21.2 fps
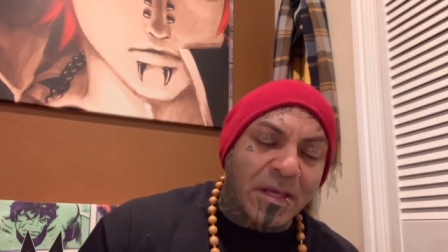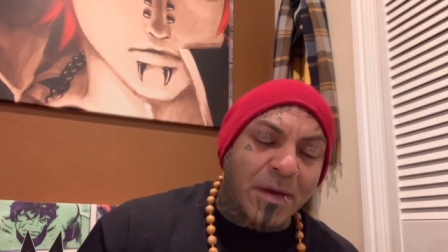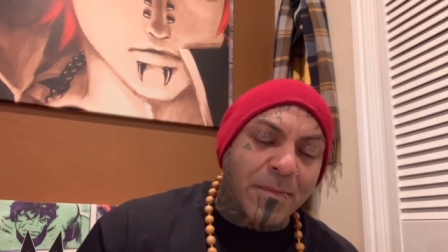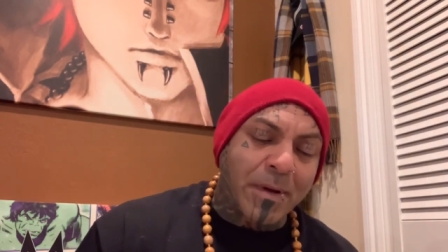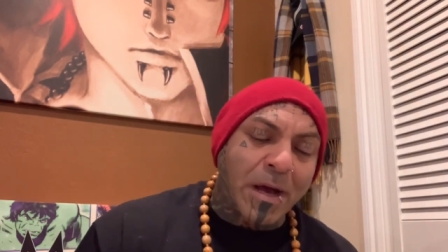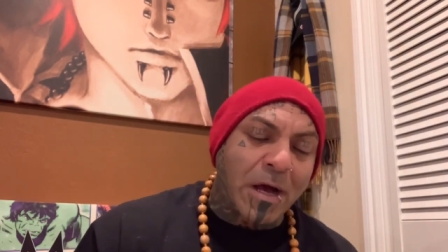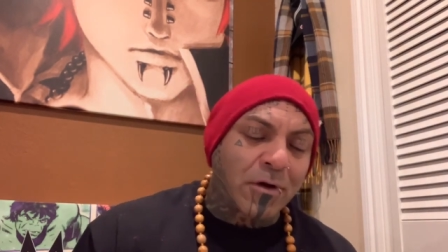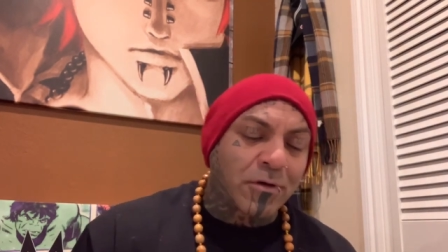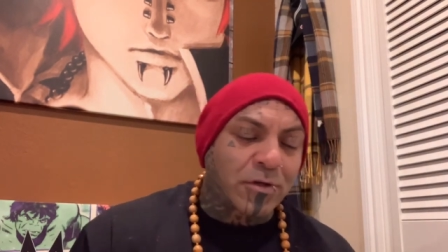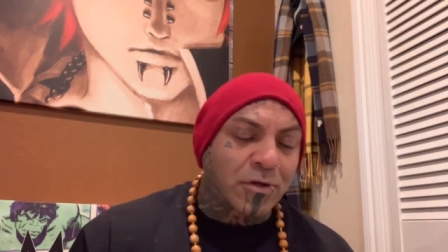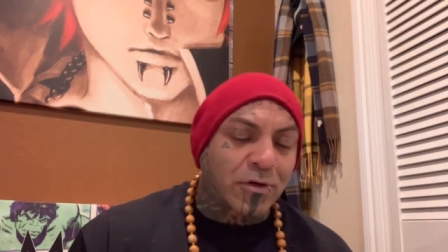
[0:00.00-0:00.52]

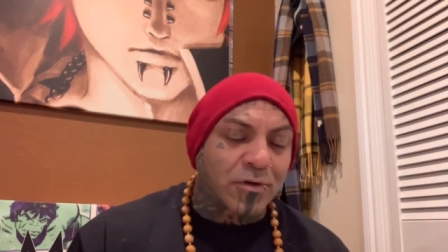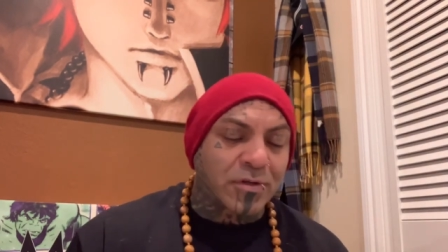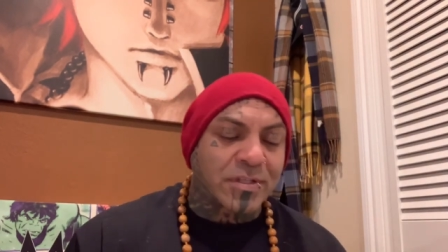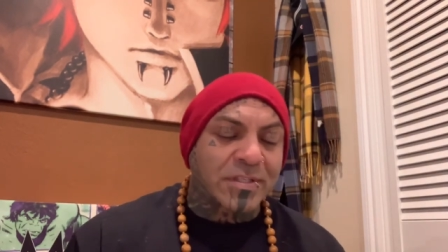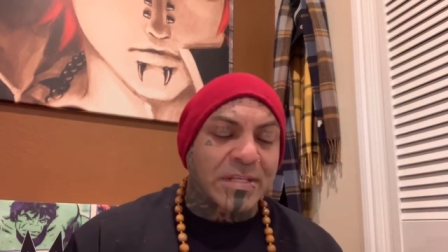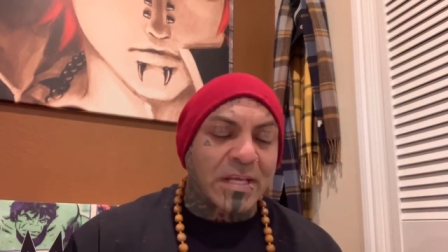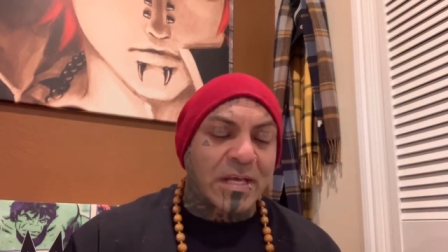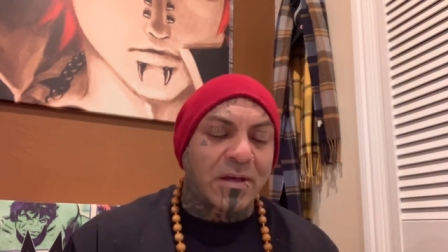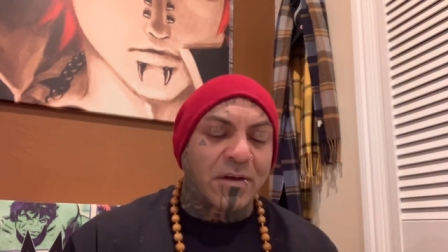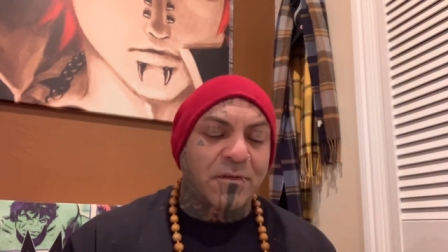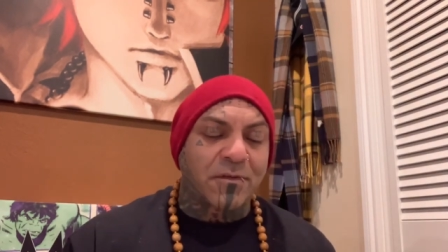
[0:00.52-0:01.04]
about
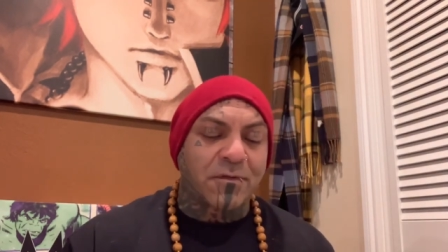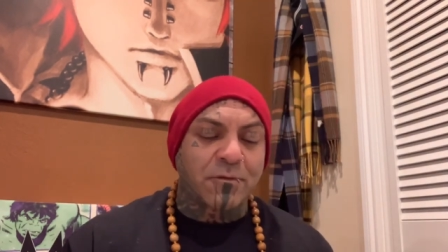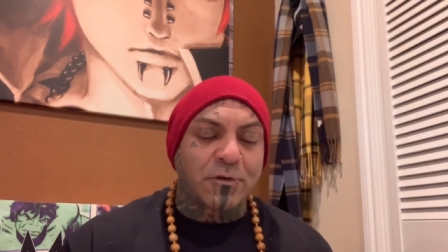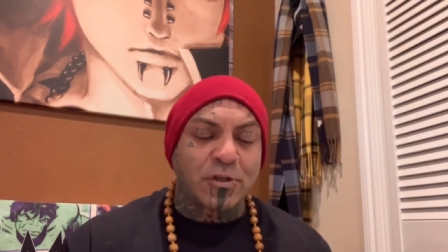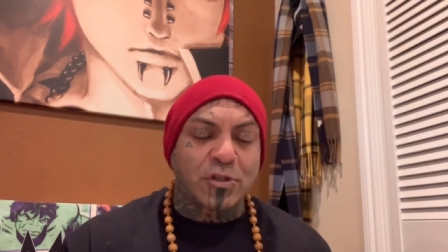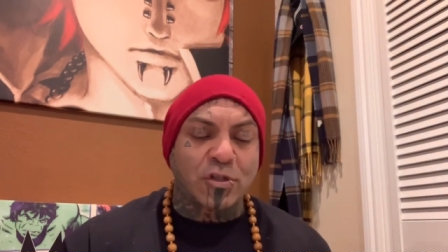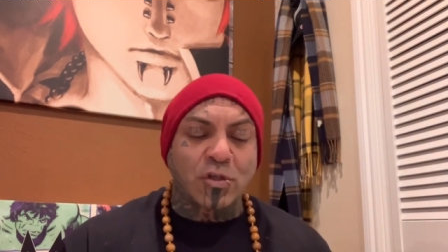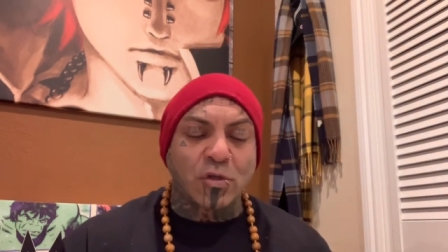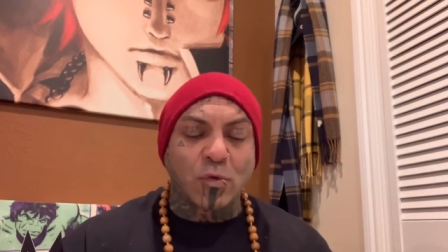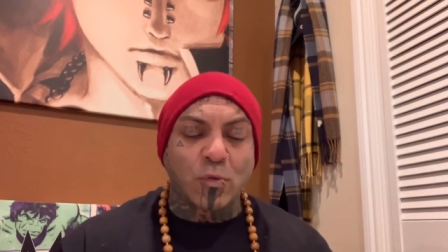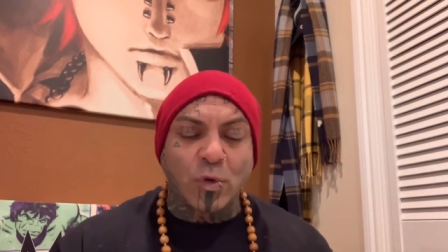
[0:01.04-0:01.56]
yourself
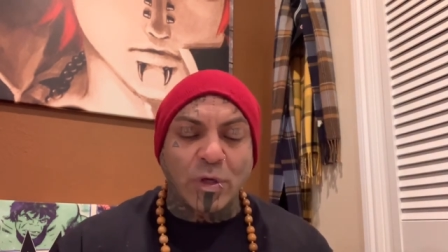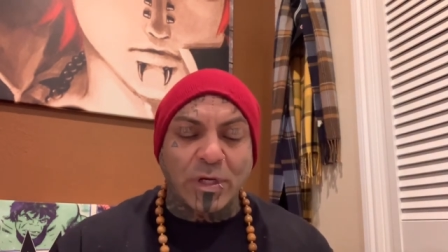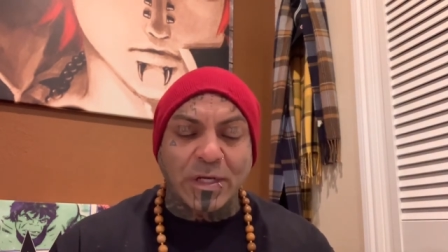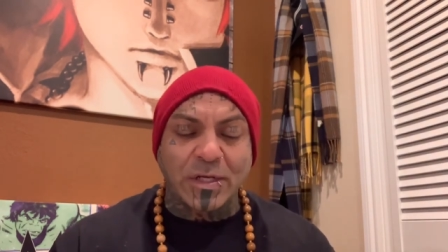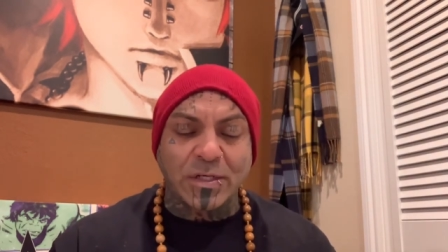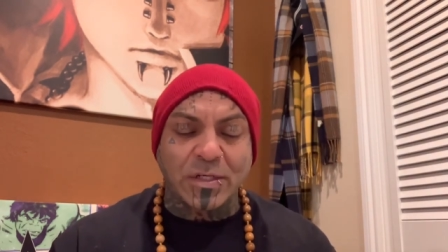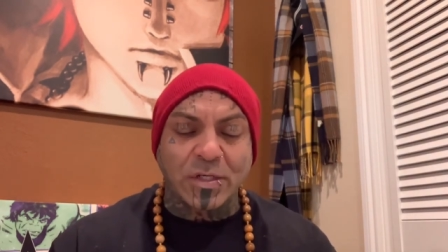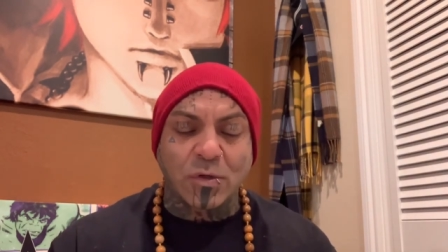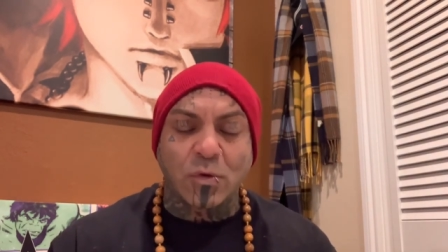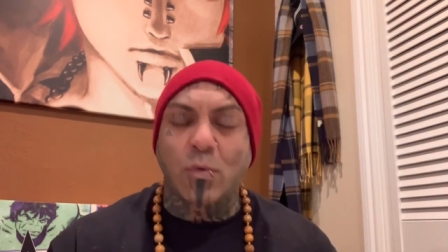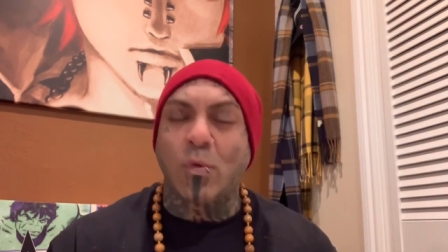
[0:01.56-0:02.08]
which you
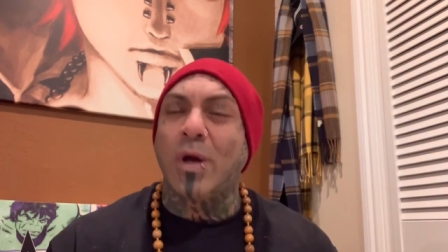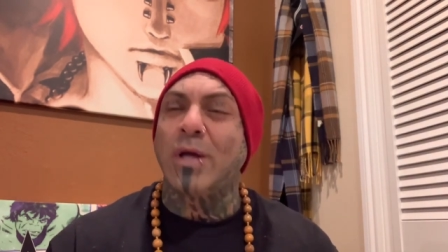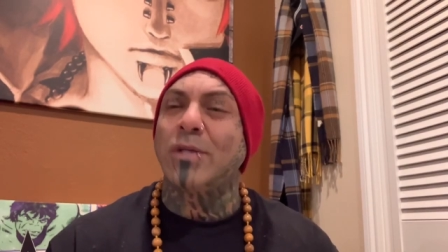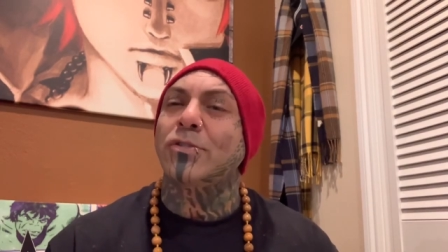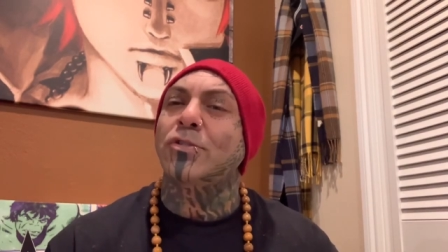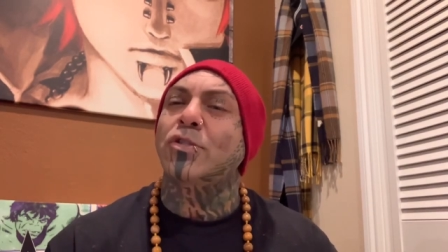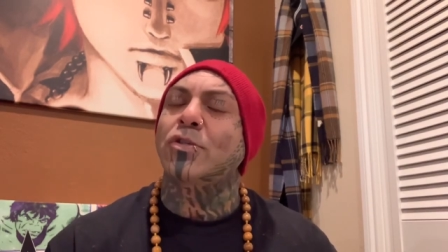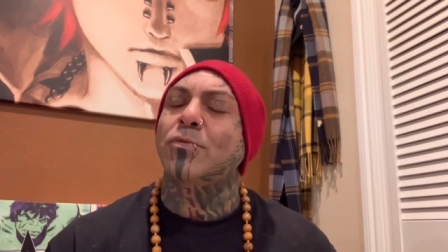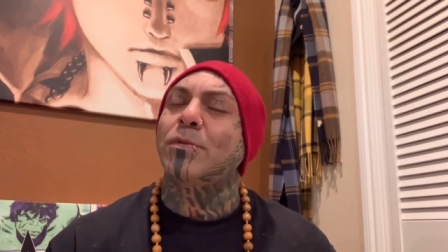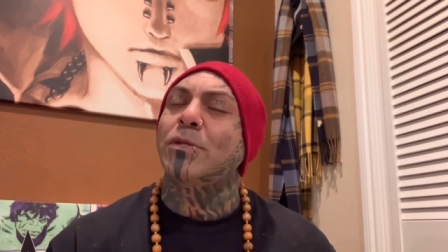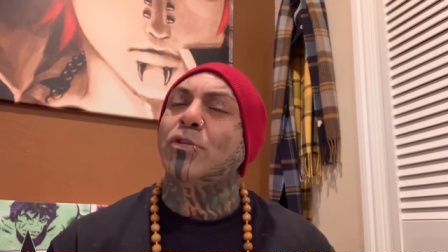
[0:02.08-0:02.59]
wouldn't
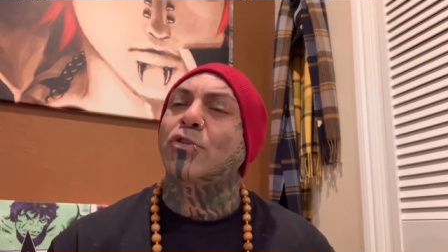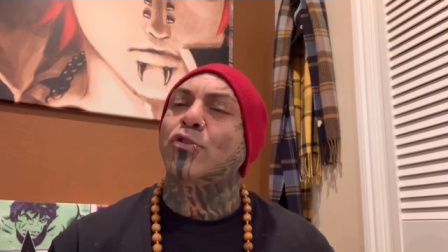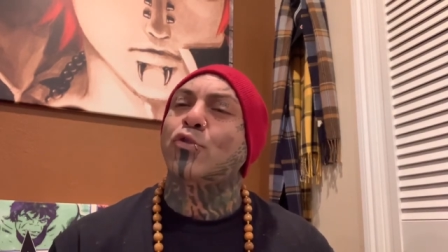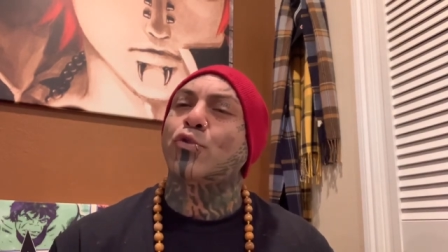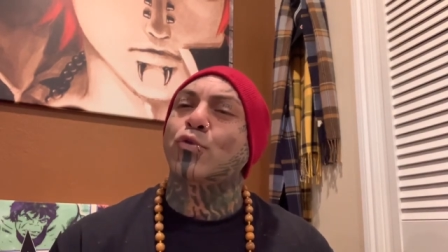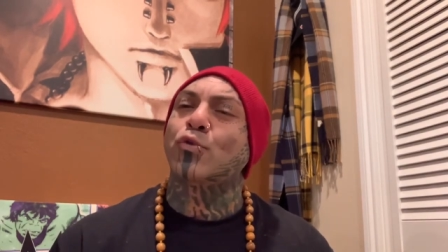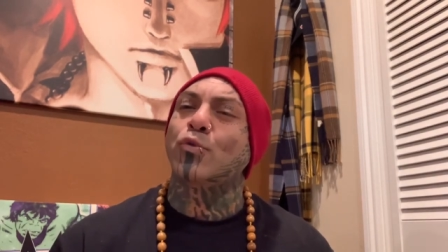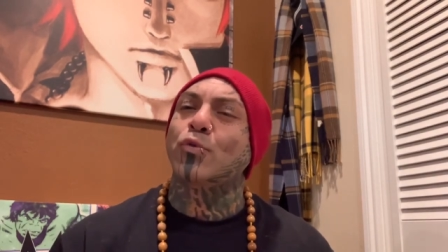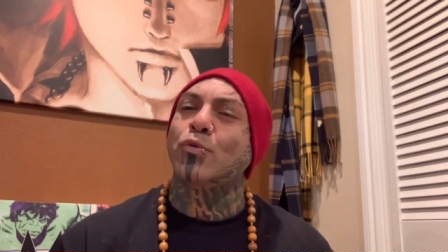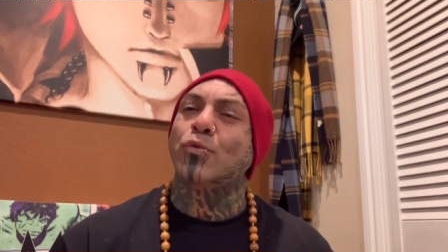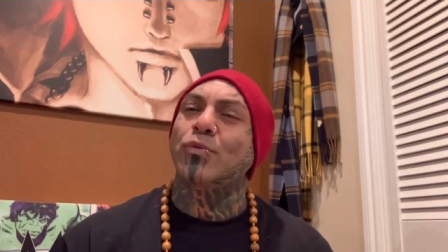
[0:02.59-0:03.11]
want to be
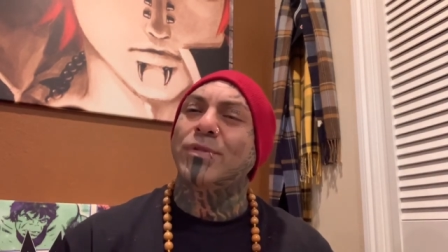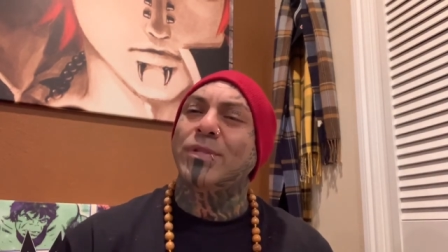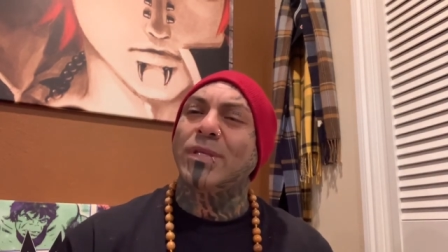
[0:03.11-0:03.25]
true.